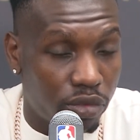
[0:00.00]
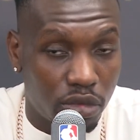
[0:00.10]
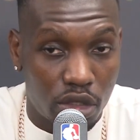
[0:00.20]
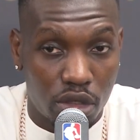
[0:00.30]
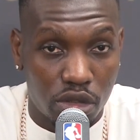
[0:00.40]

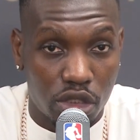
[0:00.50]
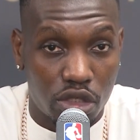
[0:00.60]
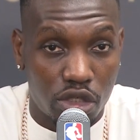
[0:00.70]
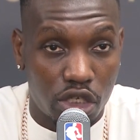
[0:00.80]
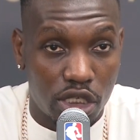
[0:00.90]
you know just
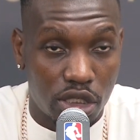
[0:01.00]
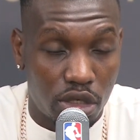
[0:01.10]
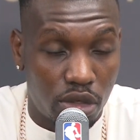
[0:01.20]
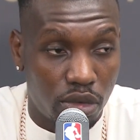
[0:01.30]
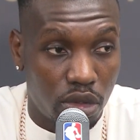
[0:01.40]
adjusting
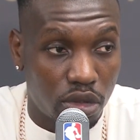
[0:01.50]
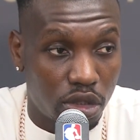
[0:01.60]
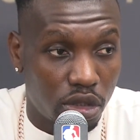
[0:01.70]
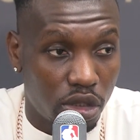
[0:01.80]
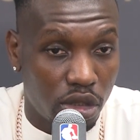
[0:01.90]
our role
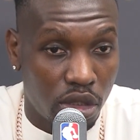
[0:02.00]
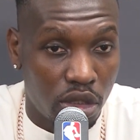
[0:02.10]
to